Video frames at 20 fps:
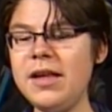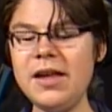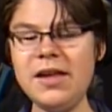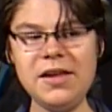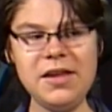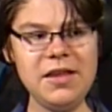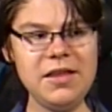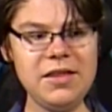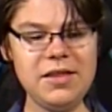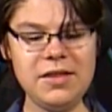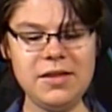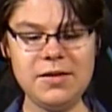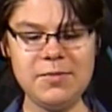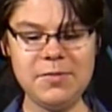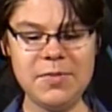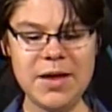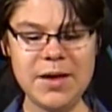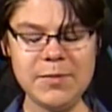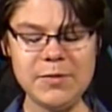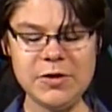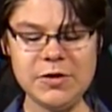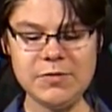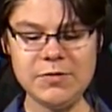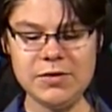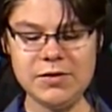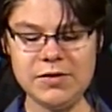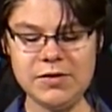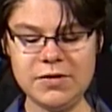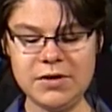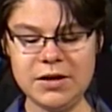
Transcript: and Batman was